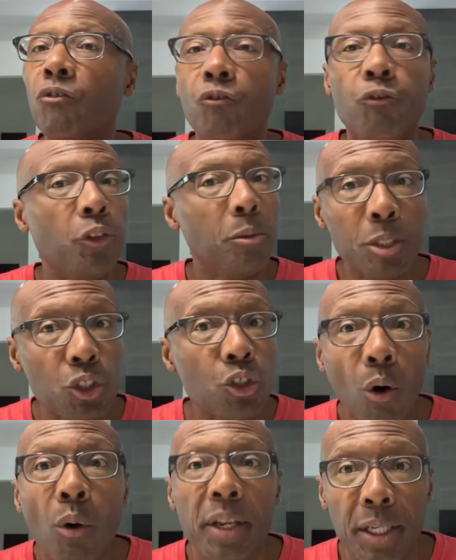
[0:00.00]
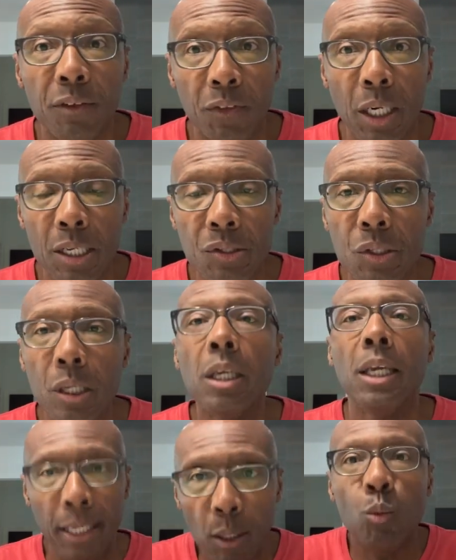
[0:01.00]
for the majority of us,
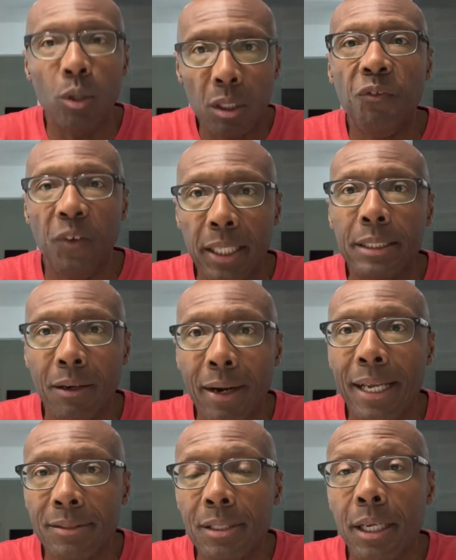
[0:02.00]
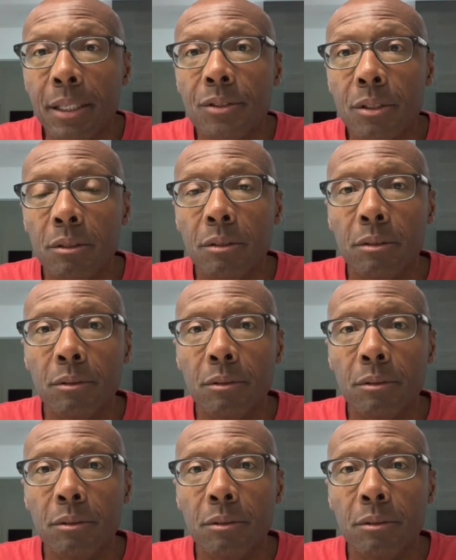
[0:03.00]
it will affect our assets.